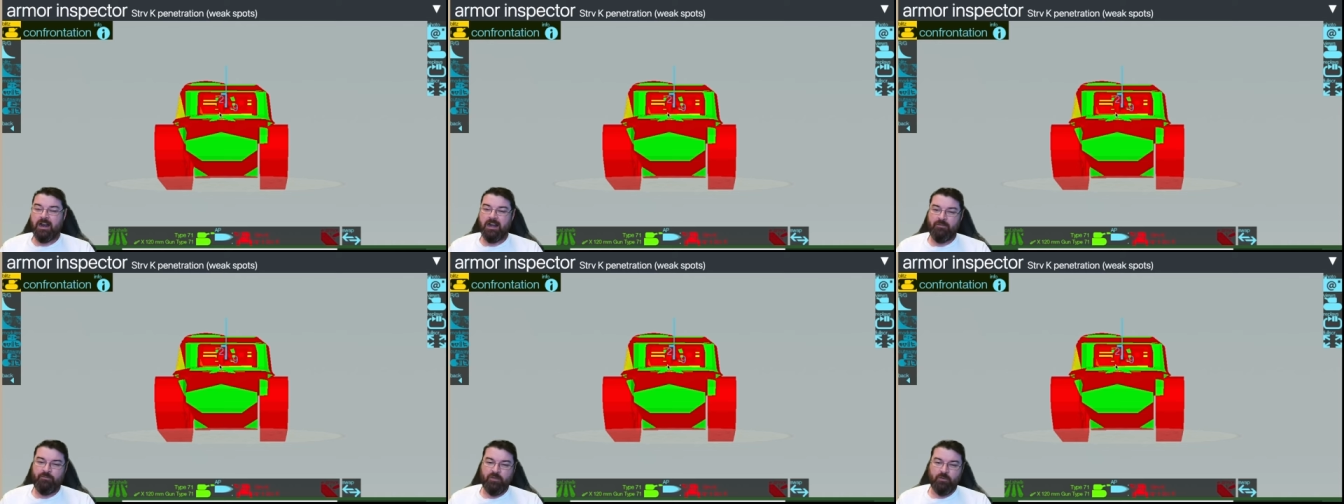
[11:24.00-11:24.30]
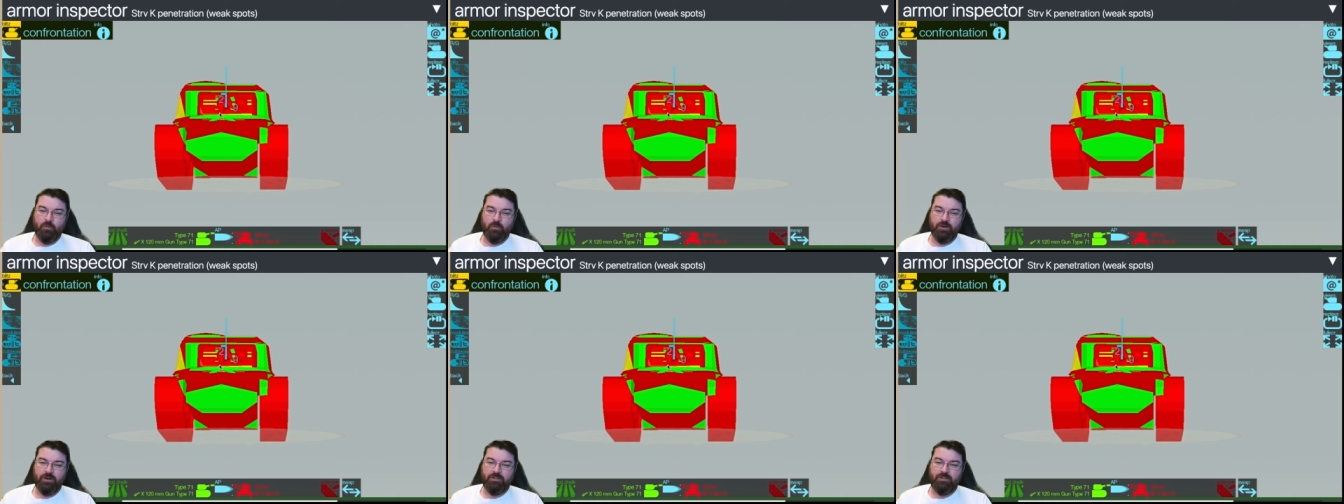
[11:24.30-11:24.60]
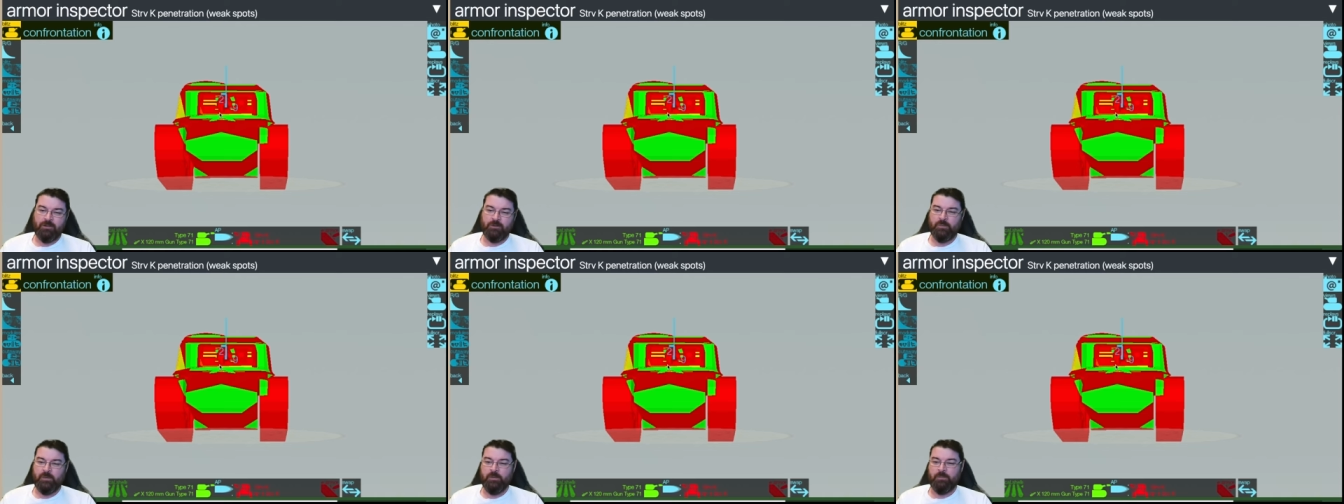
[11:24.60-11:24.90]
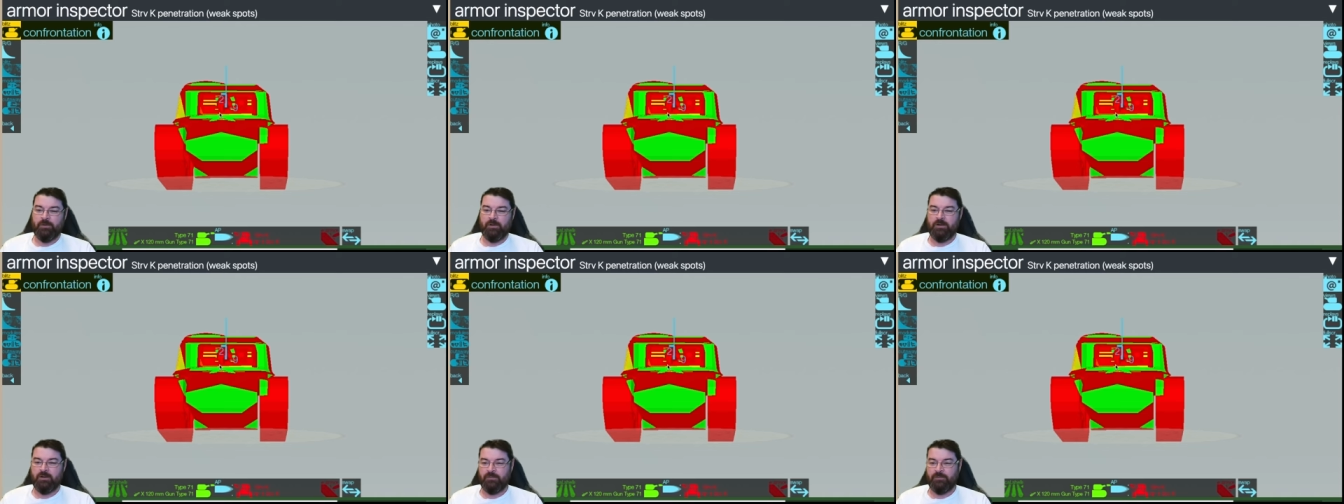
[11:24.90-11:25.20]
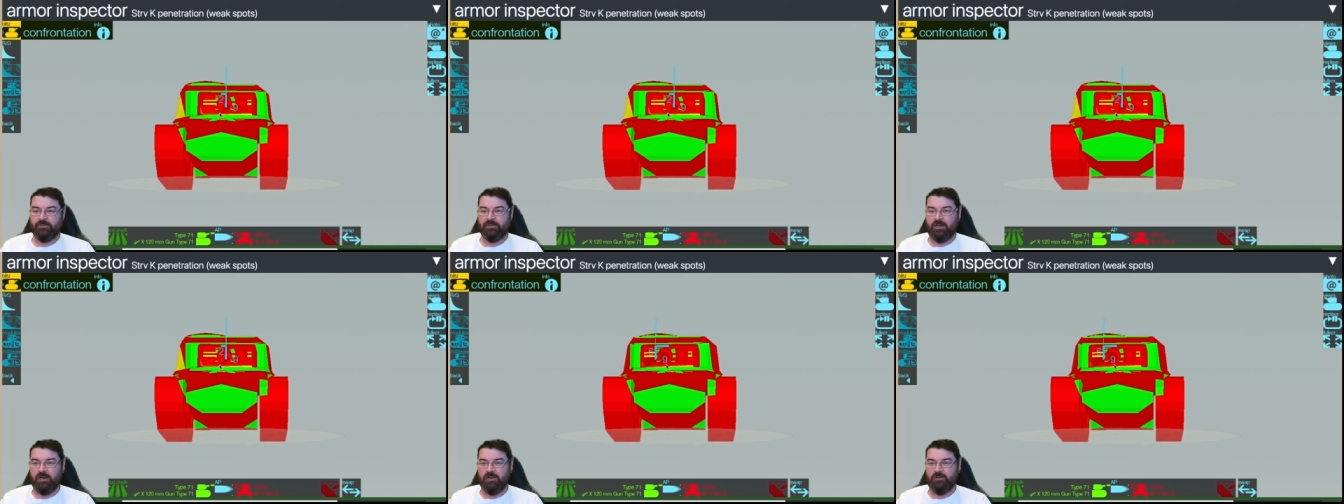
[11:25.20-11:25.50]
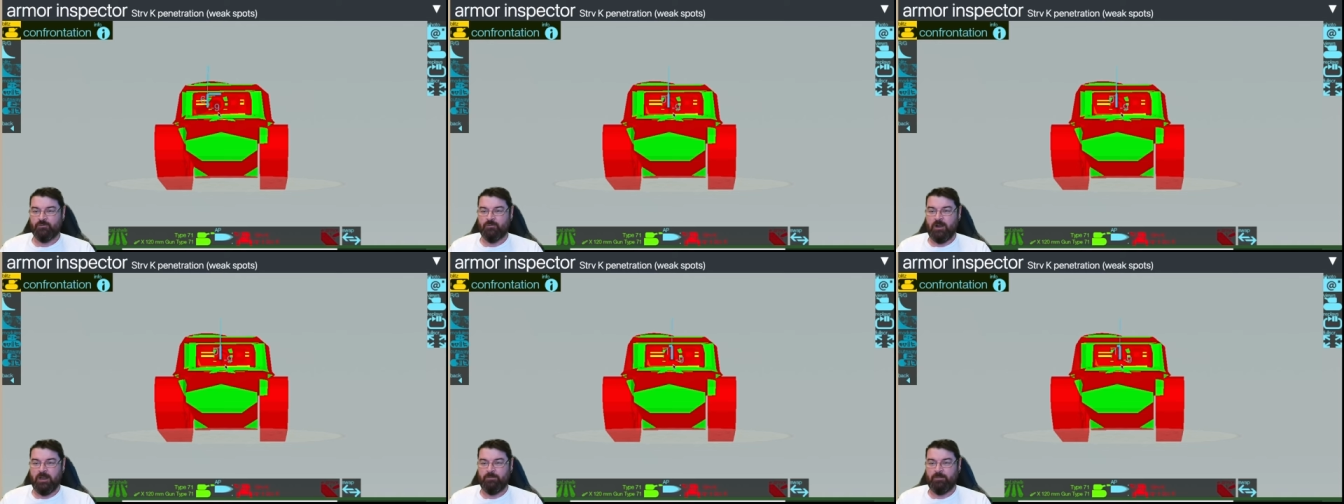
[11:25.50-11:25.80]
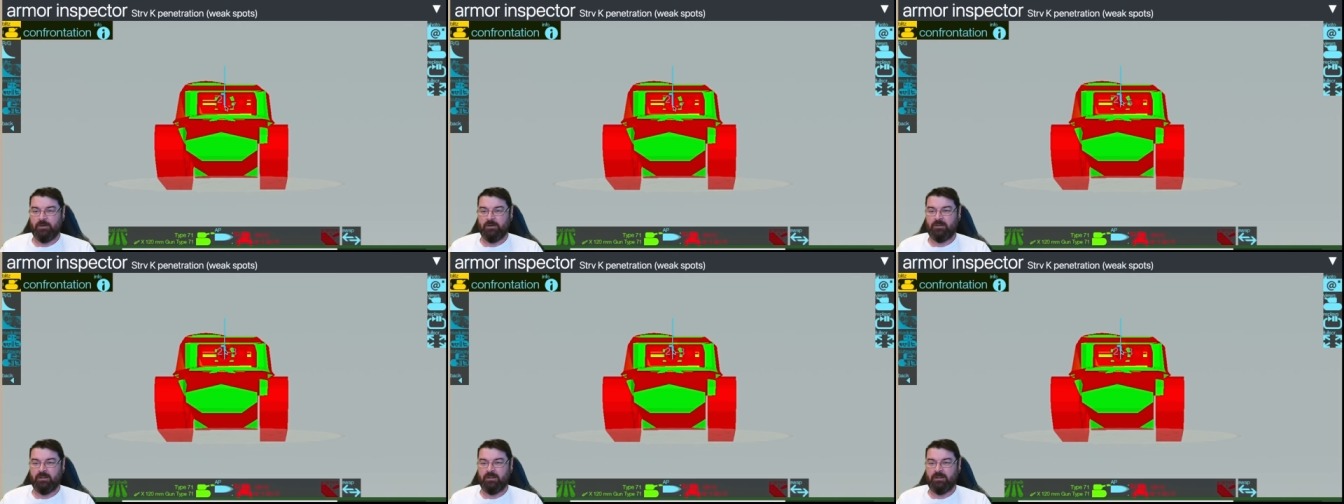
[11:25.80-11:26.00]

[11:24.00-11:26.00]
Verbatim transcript: And if you're one of those people who love side scraping,